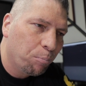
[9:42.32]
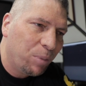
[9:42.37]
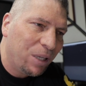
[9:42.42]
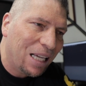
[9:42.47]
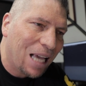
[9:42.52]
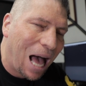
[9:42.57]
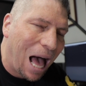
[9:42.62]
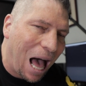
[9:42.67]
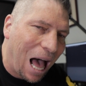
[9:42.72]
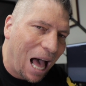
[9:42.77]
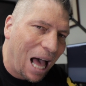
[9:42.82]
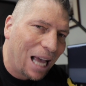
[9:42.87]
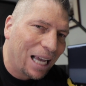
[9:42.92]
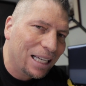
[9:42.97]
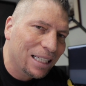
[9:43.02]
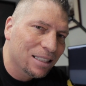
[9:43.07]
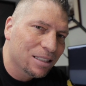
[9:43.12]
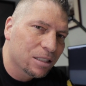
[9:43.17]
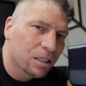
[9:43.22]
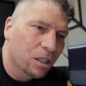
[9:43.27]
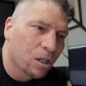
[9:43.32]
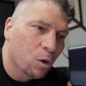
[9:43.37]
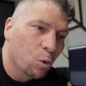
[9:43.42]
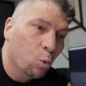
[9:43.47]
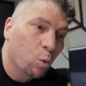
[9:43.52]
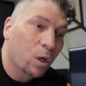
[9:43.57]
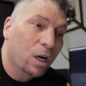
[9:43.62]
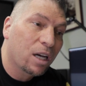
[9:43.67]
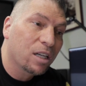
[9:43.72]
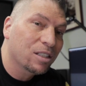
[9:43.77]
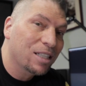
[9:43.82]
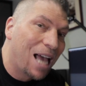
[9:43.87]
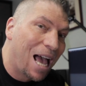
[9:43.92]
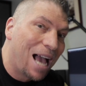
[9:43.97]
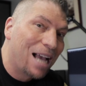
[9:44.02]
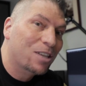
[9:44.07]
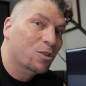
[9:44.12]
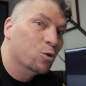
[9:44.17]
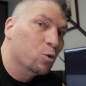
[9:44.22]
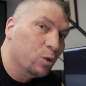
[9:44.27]
behind what I was
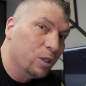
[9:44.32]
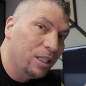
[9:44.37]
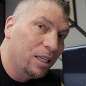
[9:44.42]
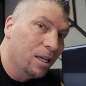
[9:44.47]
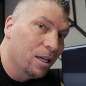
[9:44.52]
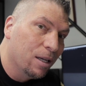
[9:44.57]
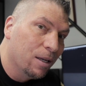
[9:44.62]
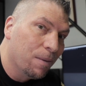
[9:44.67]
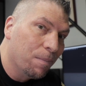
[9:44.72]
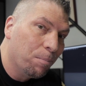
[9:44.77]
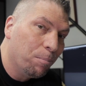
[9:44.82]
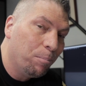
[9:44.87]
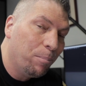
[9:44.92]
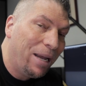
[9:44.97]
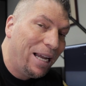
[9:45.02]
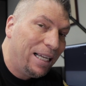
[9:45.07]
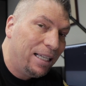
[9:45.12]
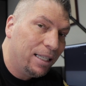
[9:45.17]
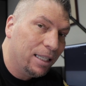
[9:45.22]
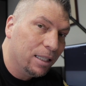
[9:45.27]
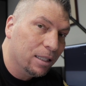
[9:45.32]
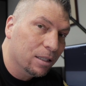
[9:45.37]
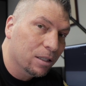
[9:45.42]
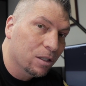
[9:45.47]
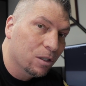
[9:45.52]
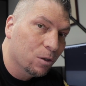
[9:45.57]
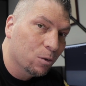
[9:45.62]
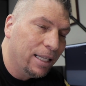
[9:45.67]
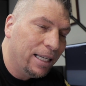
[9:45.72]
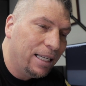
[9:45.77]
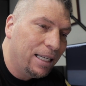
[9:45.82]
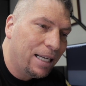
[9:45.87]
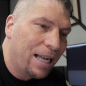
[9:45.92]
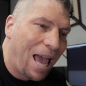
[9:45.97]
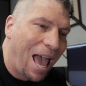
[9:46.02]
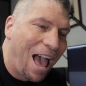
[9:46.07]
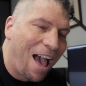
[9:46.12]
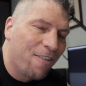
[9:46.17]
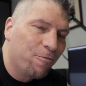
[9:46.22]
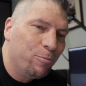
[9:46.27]
actually making. They didn't
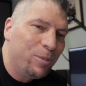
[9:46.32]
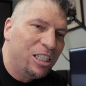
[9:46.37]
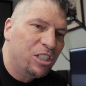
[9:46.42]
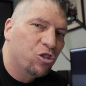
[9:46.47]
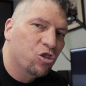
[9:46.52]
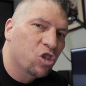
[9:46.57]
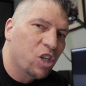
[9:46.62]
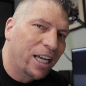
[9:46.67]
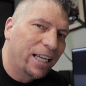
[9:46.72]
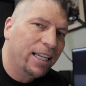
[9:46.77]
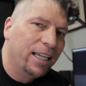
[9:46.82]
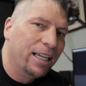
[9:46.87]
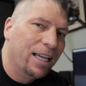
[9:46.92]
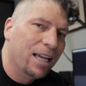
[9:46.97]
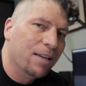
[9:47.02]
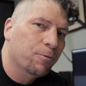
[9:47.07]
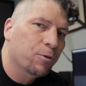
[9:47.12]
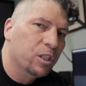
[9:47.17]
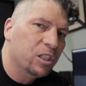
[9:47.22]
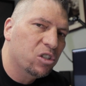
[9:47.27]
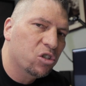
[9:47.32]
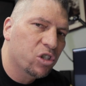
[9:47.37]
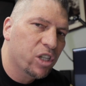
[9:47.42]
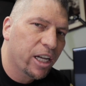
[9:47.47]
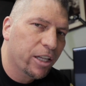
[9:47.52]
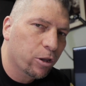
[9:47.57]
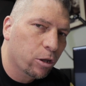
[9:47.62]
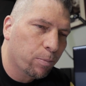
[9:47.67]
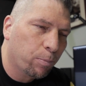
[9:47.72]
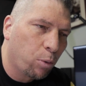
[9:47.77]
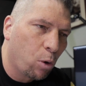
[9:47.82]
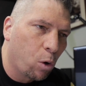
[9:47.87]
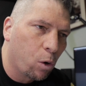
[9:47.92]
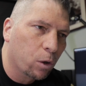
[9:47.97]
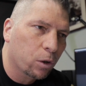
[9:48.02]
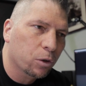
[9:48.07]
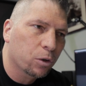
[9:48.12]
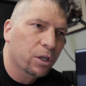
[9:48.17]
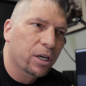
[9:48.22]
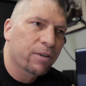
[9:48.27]
have me checking every tenth
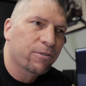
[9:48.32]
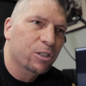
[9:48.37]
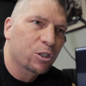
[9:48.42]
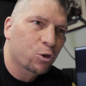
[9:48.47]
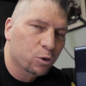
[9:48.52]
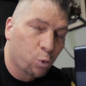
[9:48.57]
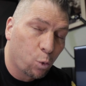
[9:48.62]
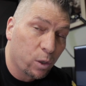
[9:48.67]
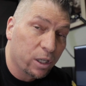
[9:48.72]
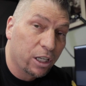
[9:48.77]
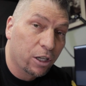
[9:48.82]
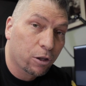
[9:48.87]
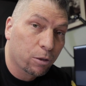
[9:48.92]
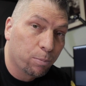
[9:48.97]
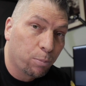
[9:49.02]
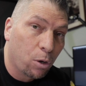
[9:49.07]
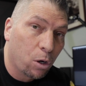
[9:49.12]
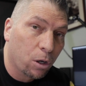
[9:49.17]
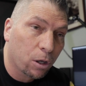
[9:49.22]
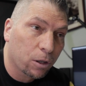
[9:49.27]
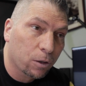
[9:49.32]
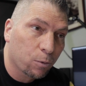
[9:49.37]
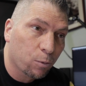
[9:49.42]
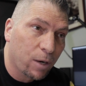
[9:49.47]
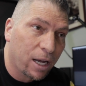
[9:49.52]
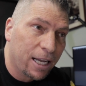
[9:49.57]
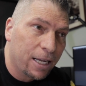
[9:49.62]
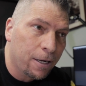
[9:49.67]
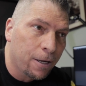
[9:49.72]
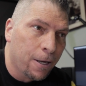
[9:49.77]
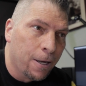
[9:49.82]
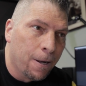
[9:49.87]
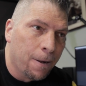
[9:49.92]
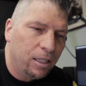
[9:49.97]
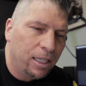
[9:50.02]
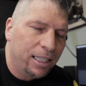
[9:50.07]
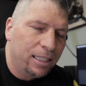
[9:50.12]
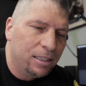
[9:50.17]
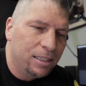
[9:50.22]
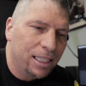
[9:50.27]
part or every twentieth part, right?
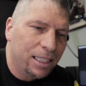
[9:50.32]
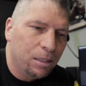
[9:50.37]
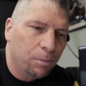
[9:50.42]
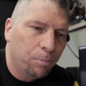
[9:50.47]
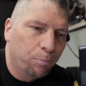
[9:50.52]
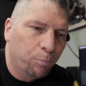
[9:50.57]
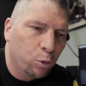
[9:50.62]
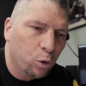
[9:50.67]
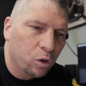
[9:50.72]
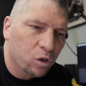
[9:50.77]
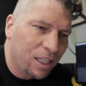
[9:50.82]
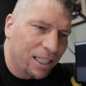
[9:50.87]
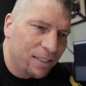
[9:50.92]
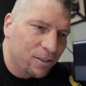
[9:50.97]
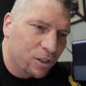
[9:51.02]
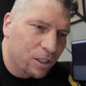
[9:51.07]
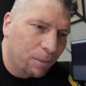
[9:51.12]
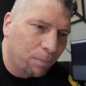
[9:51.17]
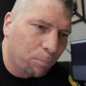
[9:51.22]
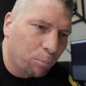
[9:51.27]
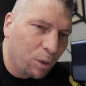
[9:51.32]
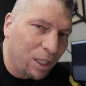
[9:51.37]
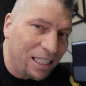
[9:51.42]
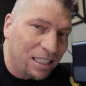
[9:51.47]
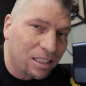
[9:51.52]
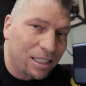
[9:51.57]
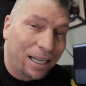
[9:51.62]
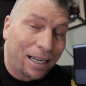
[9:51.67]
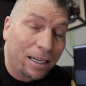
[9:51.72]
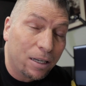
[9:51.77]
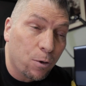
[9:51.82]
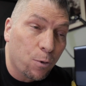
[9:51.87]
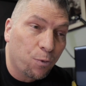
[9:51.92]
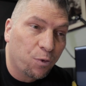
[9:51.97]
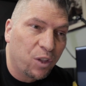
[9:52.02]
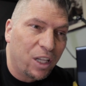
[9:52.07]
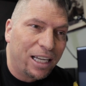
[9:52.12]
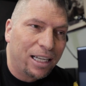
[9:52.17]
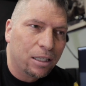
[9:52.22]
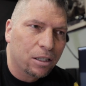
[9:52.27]
They didn't put things in place. And I
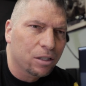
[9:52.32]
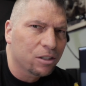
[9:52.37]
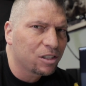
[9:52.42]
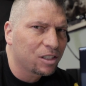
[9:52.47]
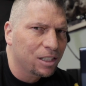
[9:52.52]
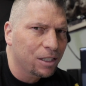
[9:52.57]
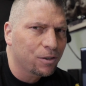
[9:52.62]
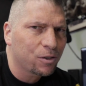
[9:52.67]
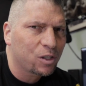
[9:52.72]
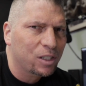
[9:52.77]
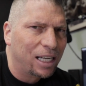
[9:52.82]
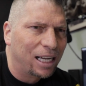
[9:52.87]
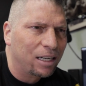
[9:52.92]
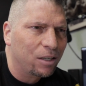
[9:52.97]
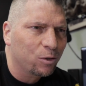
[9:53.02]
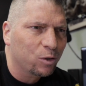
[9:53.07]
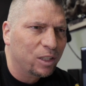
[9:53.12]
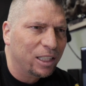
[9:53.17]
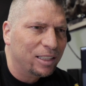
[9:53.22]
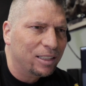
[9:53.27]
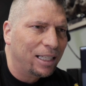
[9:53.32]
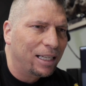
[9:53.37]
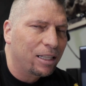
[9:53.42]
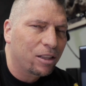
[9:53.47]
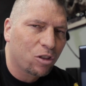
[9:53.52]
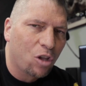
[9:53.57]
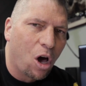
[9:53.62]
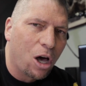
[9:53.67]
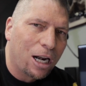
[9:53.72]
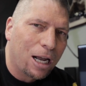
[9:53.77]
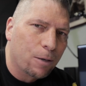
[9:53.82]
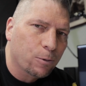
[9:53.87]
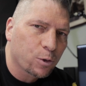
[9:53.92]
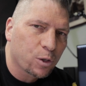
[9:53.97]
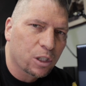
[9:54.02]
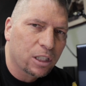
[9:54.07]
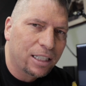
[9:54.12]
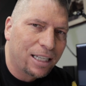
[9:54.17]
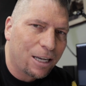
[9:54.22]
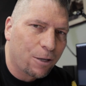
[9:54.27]
don't think, seriously, I don't think they thought I was
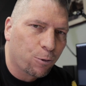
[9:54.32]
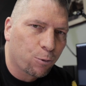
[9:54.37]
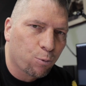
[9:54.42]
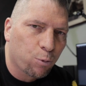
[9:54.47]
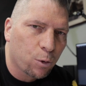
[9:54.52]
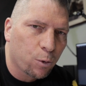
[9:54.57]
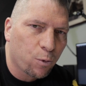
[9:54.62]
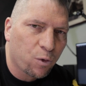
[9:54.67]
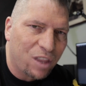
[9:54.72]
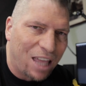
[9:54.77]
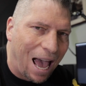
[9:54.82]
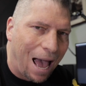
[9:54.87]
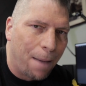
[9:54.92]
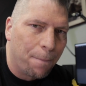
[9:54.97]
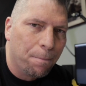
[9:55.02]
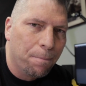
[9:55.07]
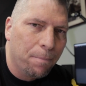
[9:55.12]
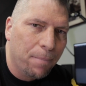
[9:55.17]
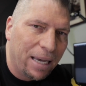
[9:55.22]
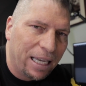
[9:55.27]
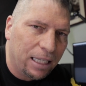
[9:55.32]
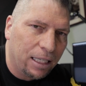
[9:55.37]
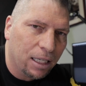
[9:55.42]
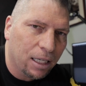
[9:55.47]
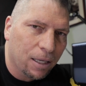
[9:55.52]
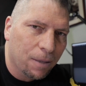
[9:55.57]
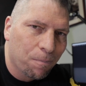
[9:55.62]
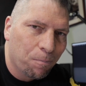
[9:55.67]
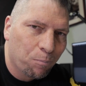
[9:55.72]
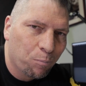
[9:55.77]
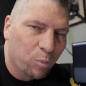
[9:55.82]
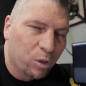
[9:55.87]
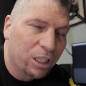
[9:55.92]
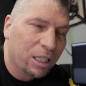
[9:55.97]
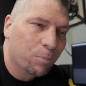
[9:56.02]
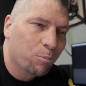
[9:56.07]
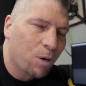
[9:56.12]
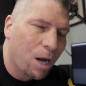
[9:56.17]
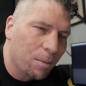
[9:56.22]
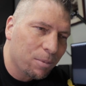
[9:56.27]
gonna get through that many, but
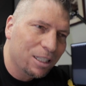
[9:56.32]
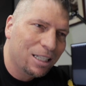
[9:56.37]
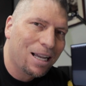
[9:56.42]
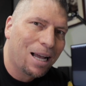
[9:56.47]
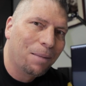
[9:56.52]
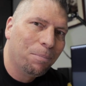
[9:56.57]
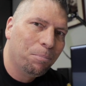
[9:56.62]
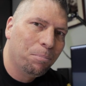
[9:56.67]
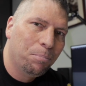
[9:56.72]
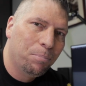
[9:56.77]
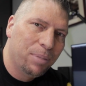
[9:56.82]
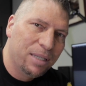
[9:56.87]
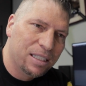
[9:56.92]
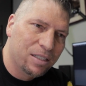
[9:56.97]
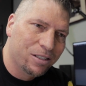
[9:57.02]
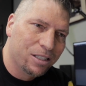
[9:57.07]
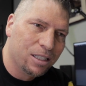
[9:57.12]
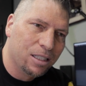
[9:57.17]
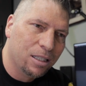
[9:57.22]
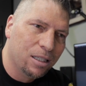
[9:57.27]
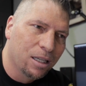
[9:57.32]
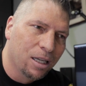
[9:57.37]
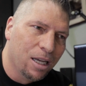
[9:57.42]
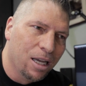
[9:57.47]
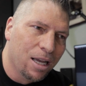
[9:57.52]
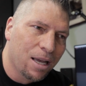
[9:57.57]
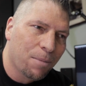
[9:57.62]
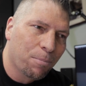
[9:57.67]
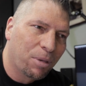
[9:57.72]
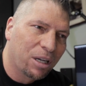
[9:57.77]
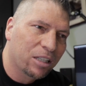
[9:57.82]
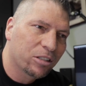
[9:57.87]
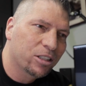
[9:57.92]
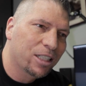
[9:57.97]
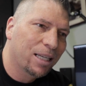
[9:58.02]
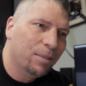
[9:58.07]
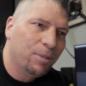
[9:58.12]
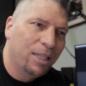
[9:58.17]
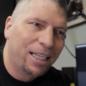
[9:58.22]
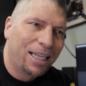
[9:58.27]
they probably got busy. By the
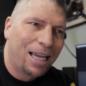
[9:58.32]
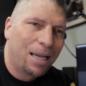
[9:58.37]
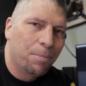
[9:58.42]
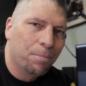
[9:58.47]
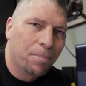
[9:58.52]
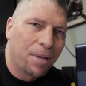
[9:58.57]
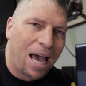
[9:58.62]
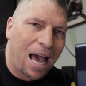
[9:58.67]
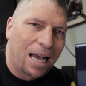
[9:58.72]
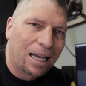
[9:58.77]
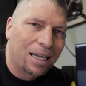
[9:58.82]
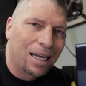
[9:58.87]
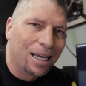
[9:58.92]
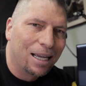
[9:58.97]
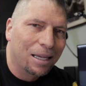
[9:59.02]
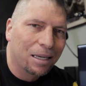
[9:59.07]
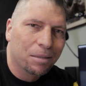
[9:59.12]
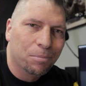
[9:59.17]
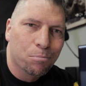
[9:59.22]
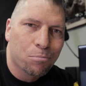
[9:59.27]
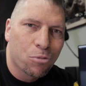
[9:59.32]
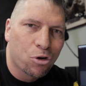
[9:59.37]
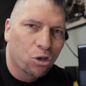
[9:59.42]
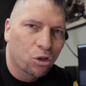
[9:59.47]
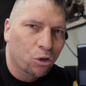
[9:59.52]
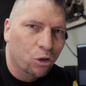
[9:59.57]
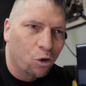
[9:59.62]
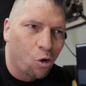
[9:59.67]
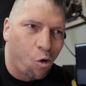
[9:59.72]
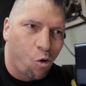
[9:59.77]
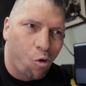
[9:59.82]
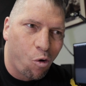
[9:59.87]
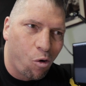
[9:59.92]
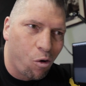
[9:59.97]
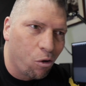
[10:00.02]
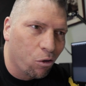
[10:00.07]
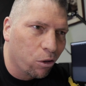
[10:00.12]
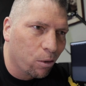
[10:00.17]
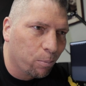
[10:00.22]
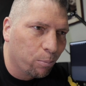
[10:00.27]
time they came back, I had murdered
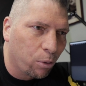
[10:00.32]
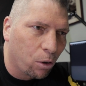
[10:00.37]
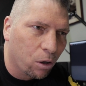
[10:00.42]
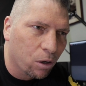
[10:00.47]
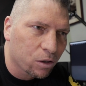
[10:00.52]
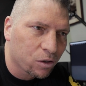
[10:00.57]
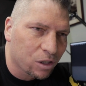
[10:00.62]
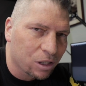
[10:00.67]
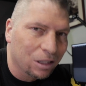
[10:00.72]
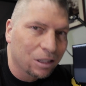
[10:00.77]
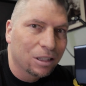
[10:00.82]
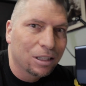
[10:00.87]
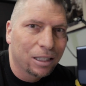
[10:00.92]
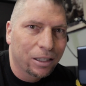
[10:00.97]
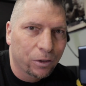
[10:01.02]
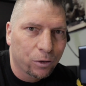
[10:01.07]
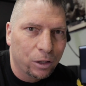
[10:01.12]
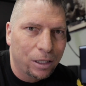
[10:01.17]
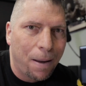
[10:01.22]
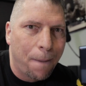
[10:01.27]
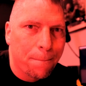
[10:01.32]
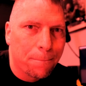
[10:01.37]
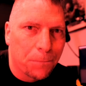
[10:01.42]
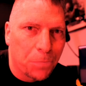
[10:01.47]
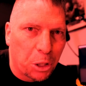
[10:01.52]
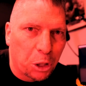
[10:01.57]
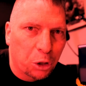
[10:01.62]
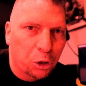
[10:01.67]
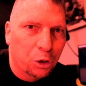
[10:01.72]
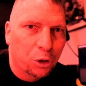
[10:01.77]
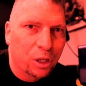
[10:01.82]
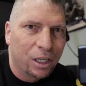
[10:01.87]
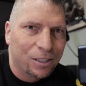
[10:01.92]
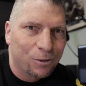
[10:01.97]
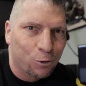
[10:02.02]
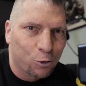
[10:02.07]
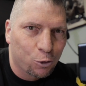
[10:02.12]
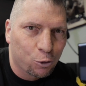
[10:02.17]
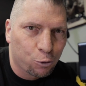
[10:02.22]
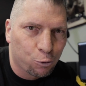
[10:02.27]
all the parts, literally murdered
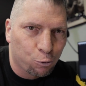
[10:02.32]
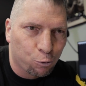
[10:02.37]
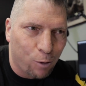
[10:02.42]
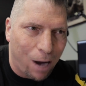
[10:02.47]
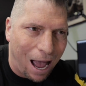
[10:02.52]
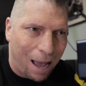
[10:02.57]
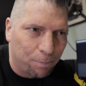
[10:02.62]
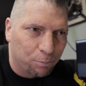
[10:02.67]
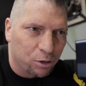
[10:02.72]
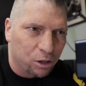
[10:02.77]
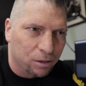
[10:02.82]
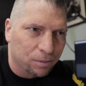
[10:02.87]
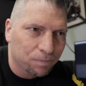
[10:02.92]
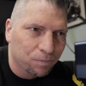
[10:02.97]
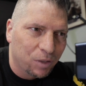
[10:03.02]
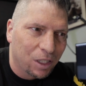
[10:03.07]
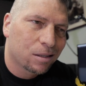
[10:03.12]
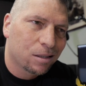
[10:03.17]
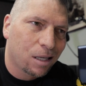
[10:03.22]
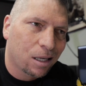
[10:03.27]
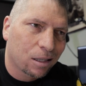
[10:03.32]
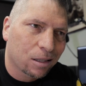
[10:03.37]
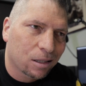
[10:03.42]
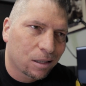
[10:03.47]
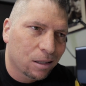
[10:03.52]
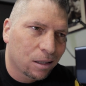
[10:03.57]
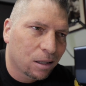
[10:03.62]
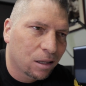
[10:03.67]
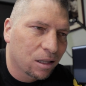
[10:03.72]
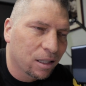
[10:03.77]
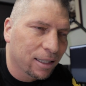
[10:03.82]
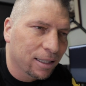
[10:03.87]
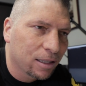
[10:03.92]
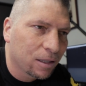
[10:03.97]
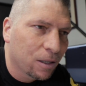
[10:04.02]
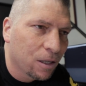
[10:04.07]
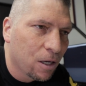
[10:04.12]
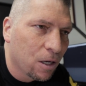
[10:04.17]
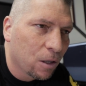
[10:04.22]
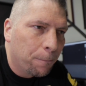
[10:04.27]
and scrapped them. It's not a good
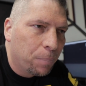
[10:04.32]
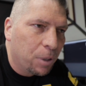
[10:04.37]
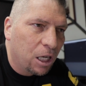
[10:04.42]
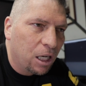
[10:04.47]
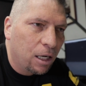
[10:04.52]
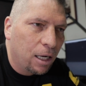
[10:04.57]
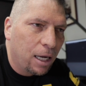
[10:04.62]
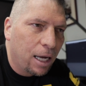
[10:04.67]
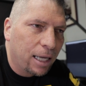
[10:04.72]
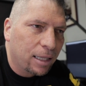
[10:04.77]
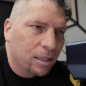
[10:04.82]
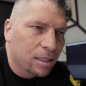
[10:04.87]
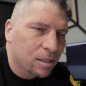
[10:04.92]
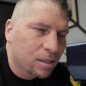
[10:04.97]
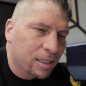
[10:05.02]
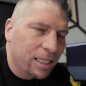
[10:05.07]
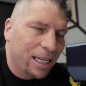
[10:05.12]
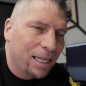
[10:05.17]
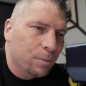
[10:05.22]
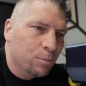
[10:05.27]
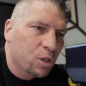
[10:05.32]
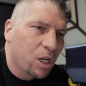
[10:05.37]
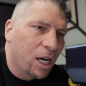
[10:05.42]
thing. But at the same